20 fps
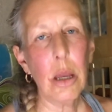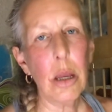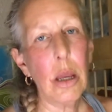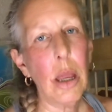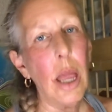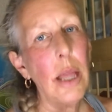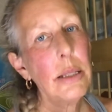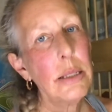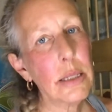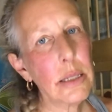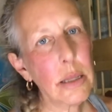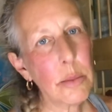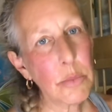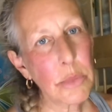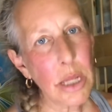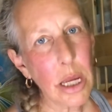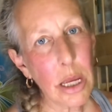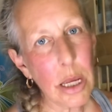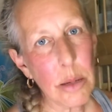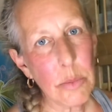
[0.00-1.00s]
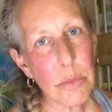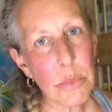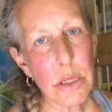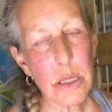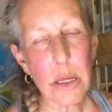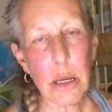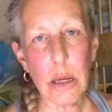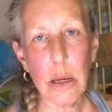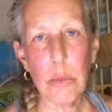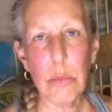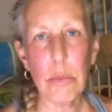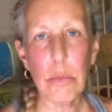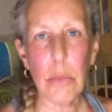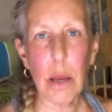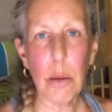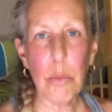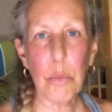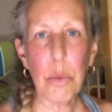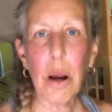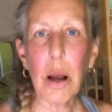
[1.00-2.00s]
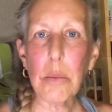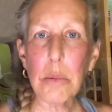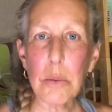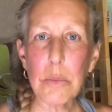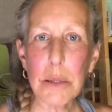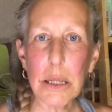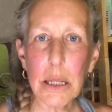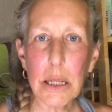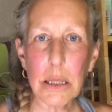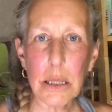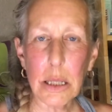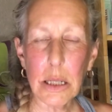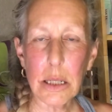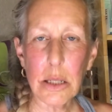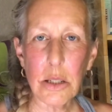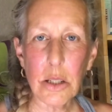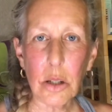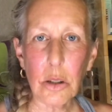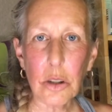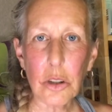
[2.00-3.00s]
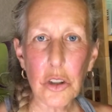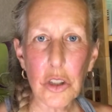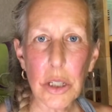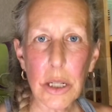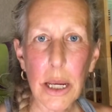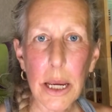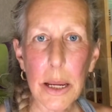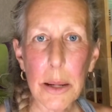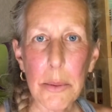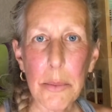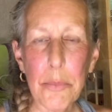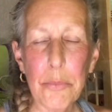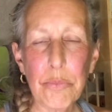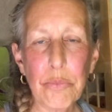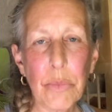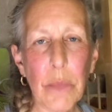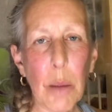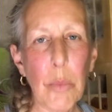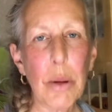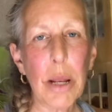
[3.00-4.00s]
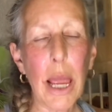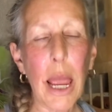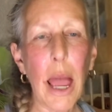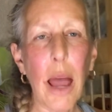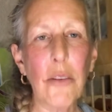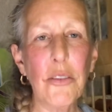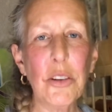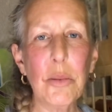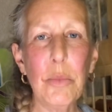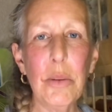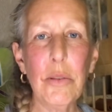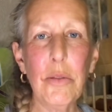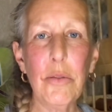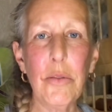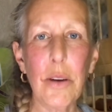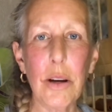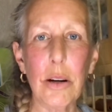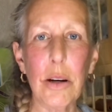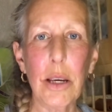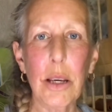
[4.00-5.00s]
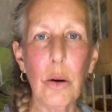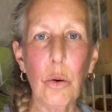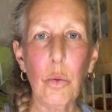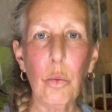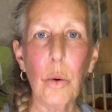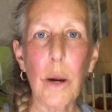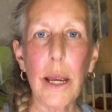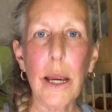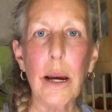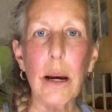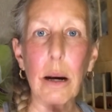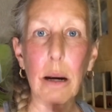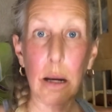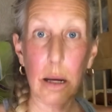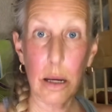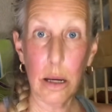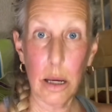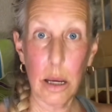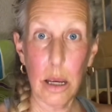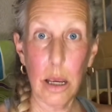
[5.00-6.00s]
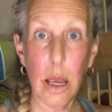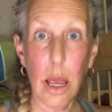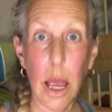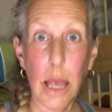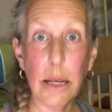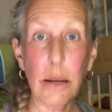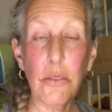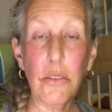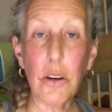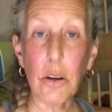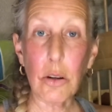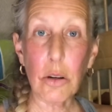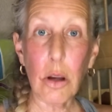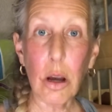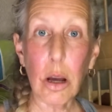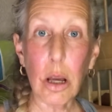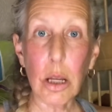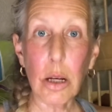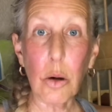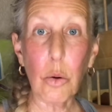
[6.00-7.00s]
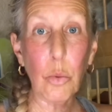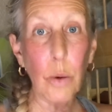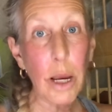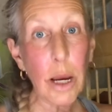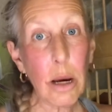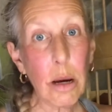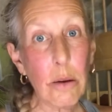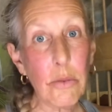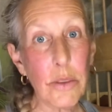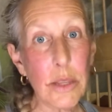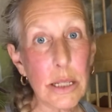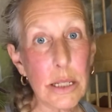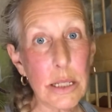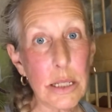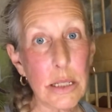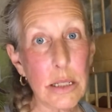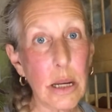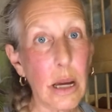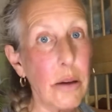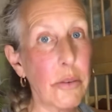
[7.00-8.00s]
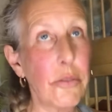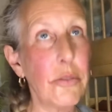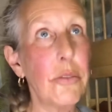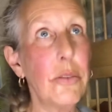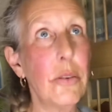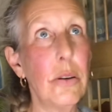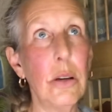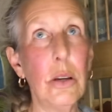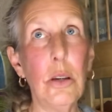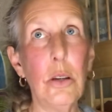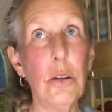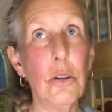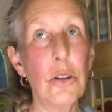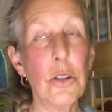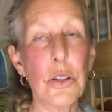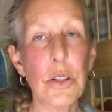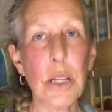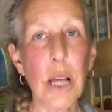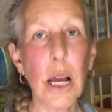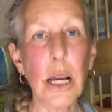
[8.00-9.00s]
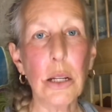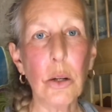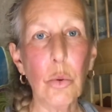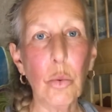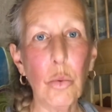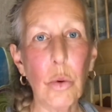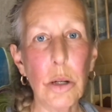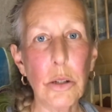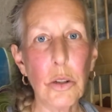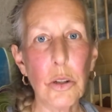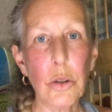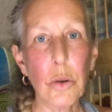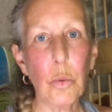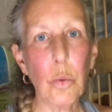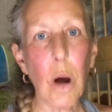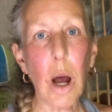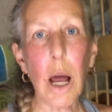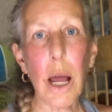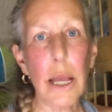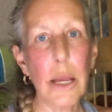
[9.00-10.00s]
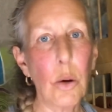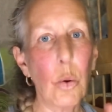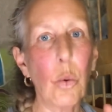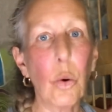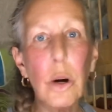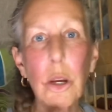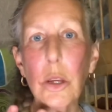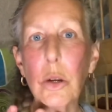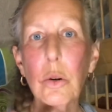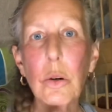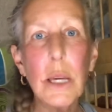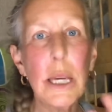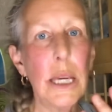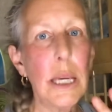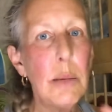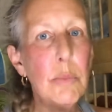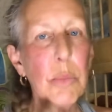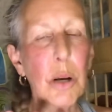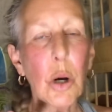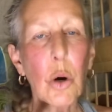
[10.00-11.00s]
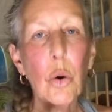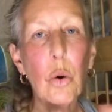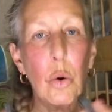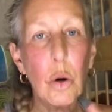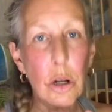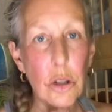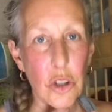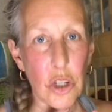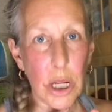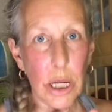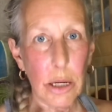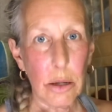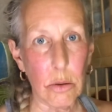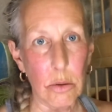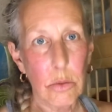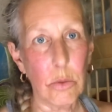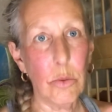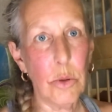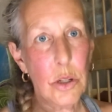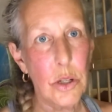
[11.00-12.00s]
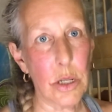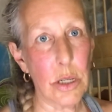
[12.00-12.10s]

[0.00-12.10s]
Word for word: And sometimes I'm, I'm probably gonna indulge in it, but I have to be very aware. And if you're not aware of this stuff, you just kind of wonder why, or you keep gorging, which